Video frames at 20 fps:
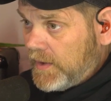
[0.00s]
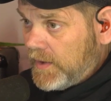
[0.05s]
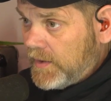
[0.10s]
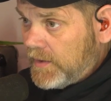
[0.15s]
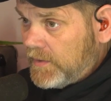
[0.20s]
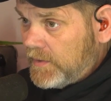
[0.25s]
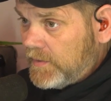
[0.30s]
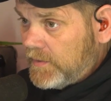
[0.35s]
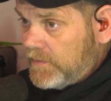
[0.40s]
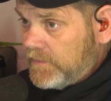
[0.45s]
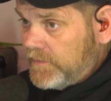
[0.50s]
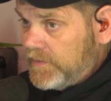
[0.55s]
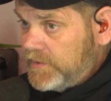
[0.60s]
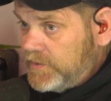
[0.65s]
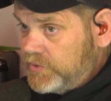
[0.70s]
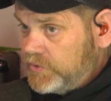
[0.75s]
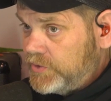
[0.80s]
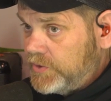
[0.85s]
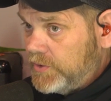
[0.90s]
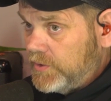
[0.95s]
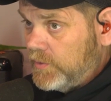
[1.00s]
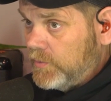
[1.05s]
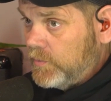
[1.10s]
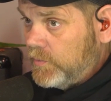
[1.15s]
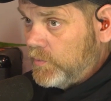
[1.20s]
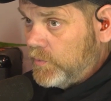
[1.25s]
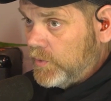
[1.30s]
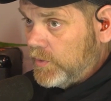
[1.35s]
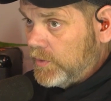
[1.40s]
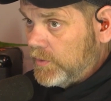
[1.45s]
And this
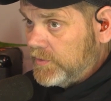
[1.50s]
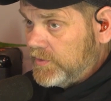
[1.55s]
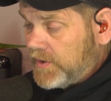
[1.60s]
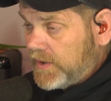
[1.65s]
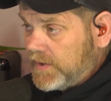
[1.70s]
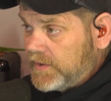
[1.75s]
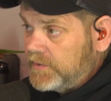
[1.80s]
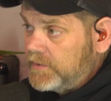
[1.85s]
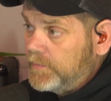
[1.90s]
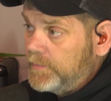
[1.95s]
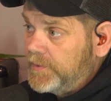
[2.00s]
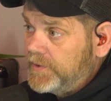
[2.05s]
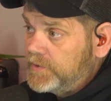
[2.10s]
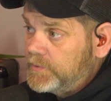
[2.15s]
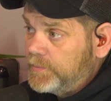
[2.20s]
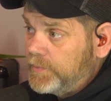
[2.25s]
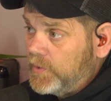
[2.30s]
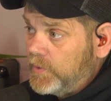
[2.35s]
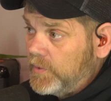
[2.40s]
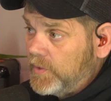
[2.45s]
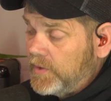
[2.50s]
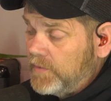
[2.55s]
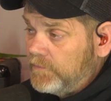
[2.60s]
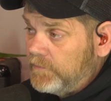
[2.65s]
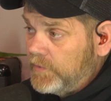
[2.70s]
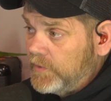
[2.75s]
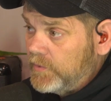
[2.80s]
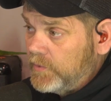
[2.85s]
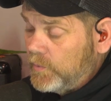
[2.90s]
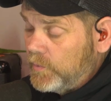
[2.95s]
year, we're taking the Blessing
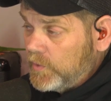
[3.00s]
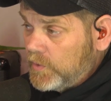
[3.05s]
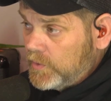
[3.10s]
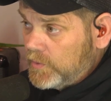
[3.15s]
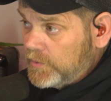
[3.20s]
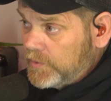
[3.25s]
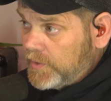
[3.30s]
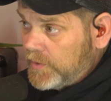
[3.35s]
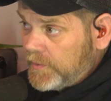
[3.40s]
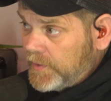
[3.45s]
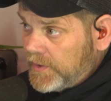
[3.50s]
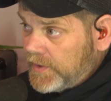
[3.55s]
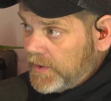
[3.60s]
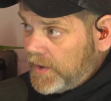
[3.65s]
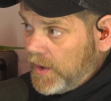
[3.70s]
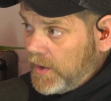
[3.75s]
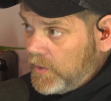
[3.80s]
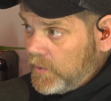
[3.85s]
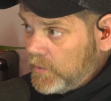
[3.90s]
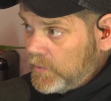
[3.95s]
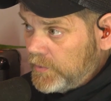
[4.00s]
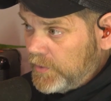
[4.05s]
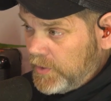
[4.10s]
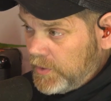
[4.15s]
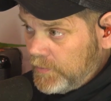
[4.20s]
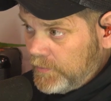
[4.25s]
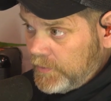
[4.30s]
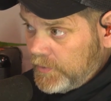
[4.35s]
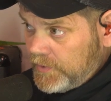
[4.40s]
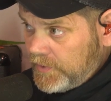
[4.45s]
Program further. We're going to donate all
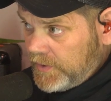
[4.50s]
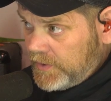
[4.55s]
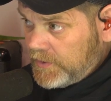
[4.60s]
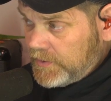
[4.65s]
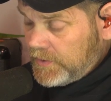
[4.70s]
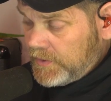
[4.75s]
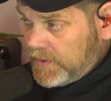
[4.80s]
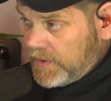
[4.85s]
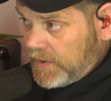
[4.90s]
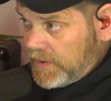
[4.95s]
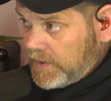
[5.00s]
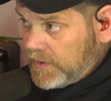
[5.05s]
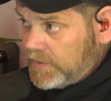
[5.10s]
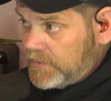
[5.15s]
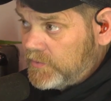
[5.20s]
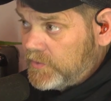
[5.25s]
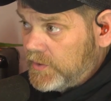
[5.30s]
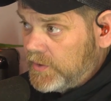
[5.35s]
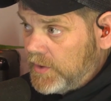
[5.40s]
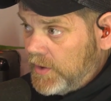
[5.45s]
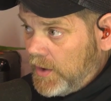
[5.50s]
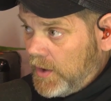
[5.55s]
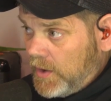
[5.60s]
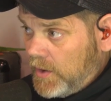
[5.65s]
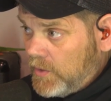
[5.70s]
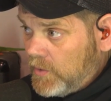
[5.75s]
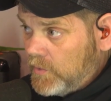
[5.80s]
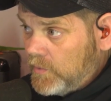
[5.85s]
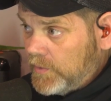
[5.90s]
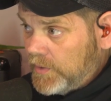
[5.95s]
number 10 cans and
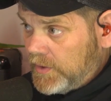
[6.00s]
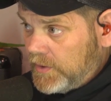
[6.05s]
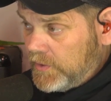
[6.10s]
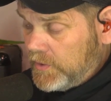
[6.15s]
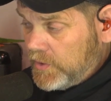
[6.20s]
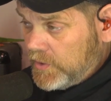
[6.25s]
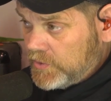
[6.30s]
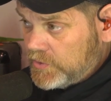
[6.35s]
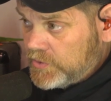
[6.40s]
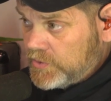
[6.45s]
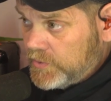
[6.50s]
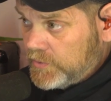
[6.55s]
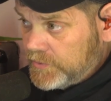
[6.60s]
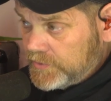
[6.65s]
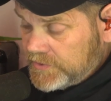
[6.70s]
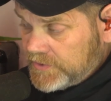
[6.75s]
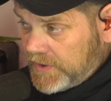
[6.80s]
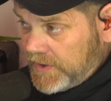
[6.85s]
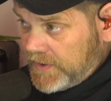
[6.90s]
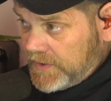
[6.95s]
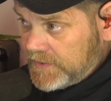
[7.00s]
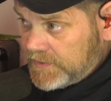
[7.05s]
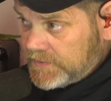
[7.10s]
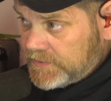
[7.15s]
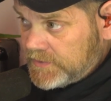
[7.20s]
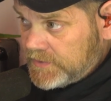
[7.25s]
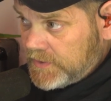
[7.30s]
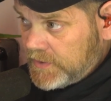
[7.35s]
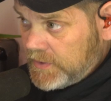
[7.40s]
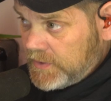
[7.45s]
all industrial
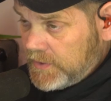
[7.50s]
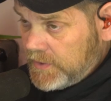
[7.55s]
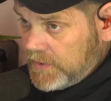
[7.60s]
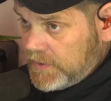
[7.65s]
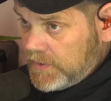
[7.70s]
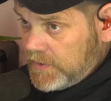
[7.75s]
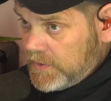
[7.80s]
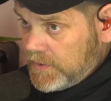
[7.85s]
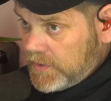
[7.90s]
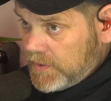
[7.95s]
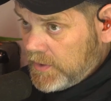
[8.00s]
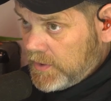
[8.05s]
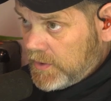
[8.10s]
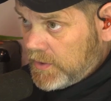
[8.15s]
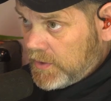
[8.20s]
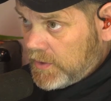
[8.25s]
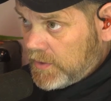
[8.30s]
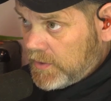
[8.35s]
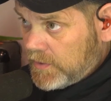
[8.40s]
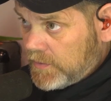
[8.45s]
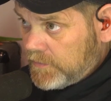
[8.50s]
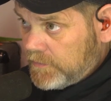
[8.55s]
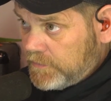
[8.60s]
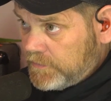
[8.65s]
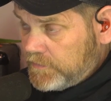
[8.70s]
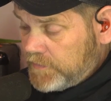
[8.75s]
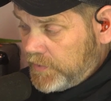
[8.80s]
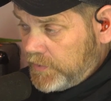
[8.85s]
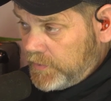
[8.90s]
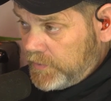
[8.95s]
size
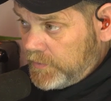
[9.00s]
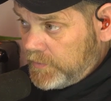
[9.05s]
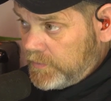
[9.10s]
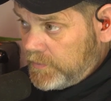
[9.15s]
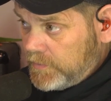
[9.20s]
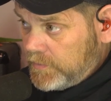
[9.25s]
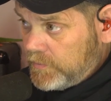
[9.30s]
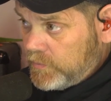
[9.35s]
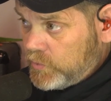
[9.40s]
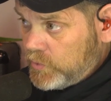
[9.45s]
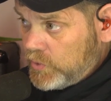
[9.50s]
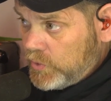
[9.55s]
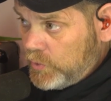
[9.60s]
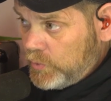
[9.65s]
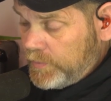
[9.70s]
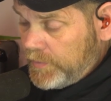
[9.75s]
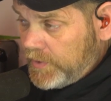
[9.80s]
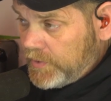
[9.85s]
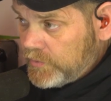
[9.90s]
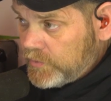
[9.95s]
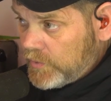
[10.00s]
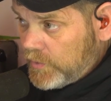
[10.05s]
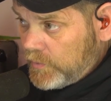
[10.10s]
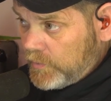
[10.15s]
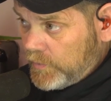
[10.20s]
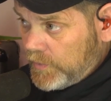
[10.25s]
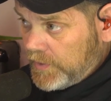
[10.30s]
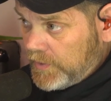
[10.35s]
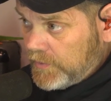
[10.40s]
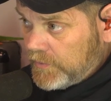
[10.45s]
food to
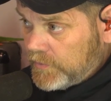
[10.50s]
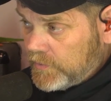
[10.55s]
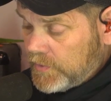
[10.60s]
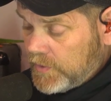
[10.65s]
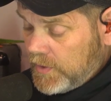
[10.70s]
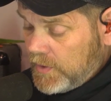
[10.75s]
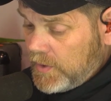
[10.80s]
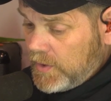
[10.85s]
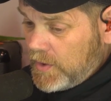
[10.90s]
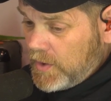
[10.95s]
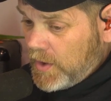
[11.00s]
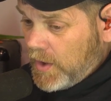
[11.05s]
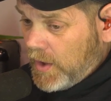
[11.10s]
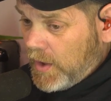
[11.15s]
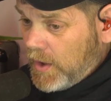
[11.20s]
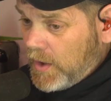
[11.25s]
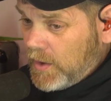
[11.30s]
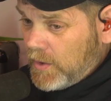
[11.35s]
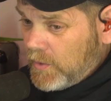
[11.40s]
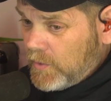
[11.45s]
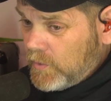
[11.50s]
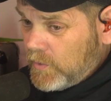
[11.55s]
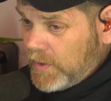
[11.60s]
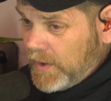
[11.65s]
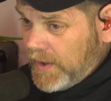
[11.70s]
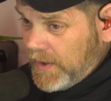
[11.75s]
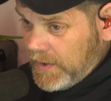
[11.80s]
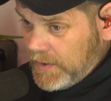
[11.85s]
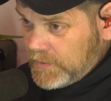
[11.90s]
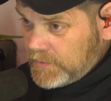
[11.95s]
Meals on Wheels.
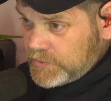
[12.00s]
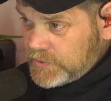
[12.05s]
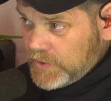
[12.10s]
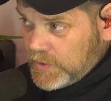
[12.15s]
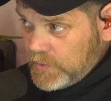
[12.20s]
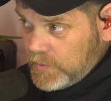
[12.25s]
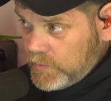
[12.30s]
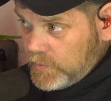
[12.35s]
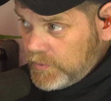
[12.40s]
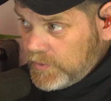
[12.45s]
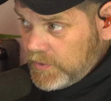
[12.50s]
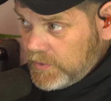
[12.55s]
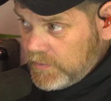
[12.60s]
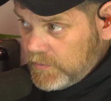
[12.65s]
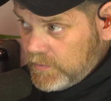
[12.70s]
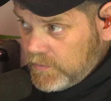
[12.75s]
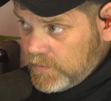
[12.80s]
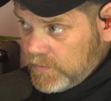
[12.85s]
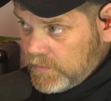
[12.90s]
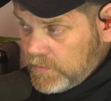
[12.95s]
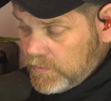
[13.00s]
All household